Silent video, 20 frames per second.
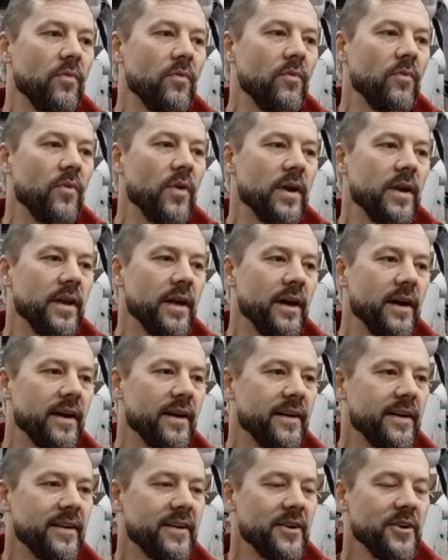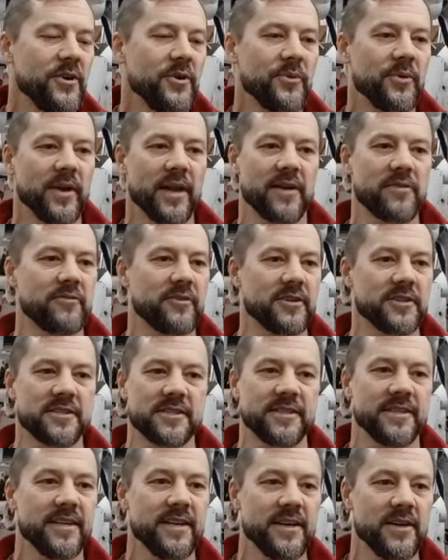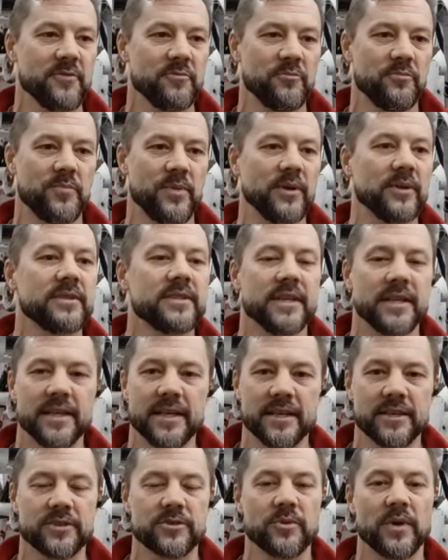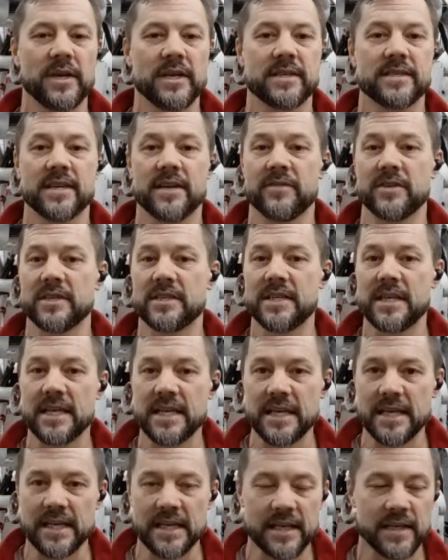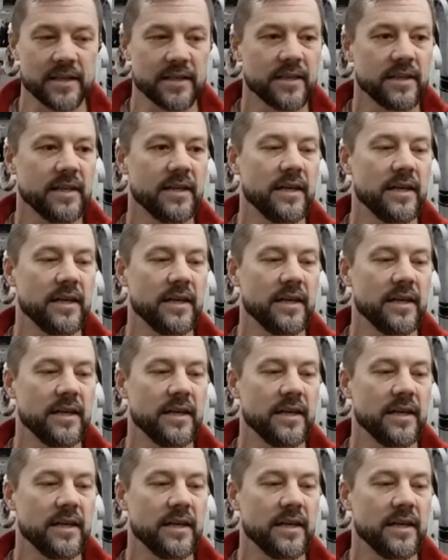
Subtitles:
when I first built it in 2017,